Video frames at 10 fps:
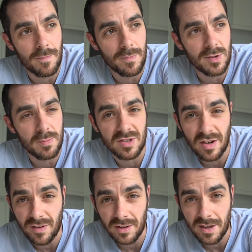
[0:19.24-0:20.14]

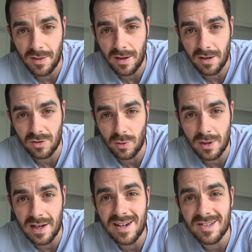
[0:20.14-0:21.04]
specifically the Sony
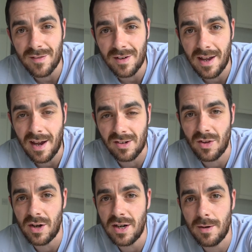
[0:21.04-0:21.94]

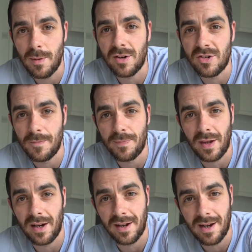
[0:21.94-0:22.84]
A7siii, which
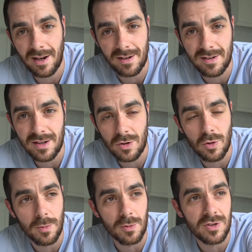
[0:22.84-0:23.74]
I guarantee
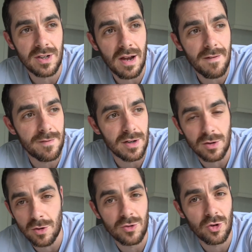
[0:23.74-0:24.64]
you will see every
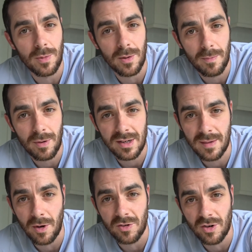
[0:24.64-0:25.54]
YouTuber pretty
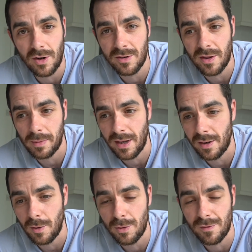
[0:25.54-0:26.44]
much under the planet,
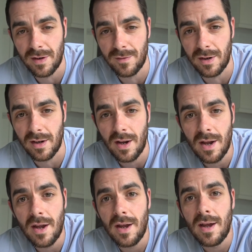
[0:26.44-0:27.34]
all your favourite
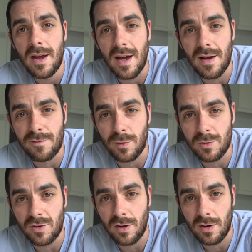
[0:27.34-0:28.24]

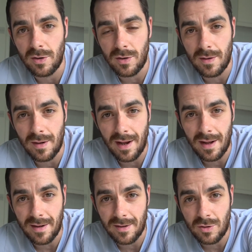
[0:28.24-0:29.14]
influencer
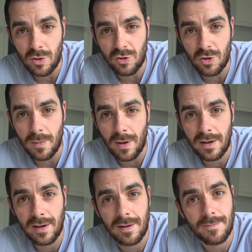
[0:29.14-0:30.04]
YouTube
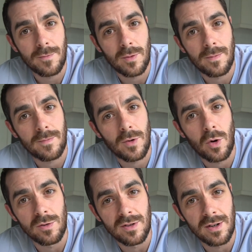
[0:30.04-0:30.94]

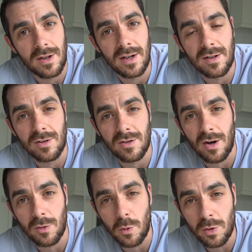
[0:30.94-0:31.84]
content creators are
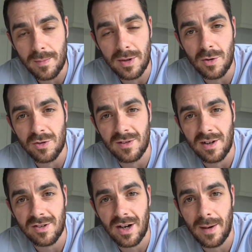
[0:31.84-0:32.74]
going to be using
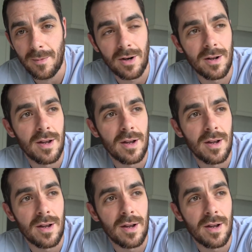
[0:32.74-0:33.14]
this camera.